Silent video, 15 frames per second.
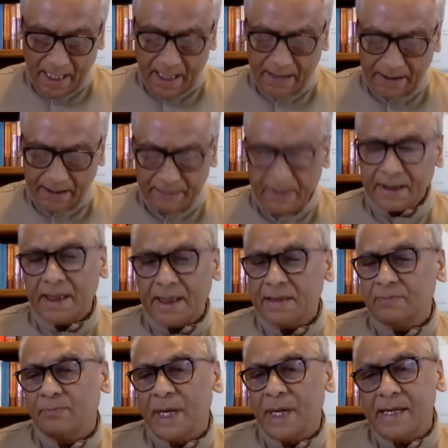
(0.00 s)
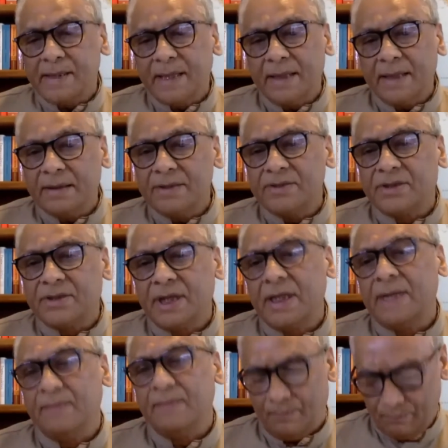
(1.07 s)
activities maintain the
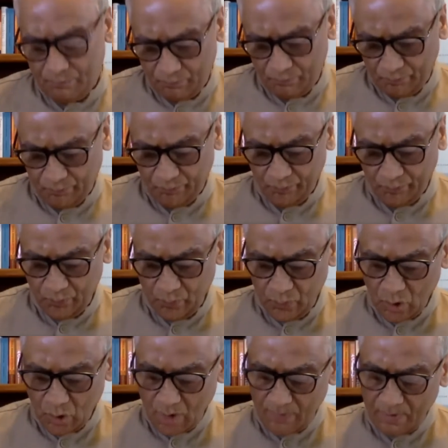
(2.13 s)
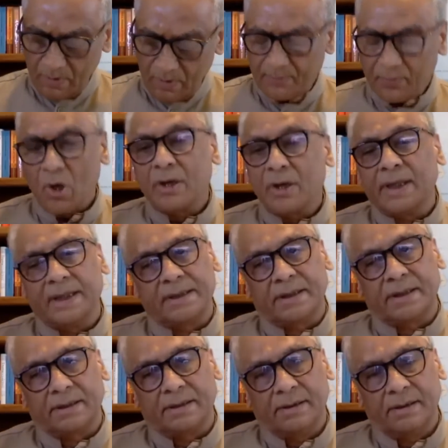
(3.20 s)
stream of our
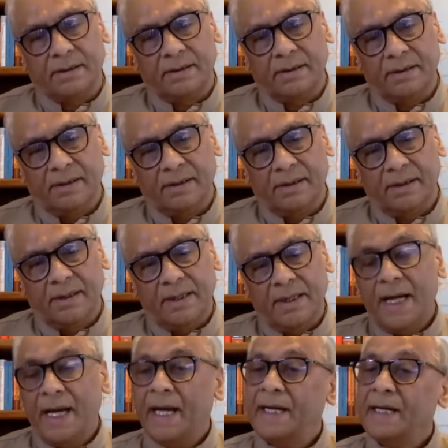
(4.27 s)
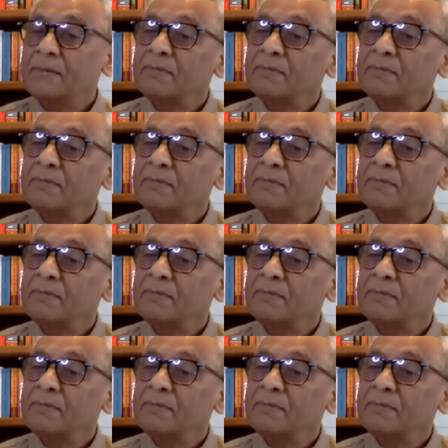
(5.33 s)
progress. And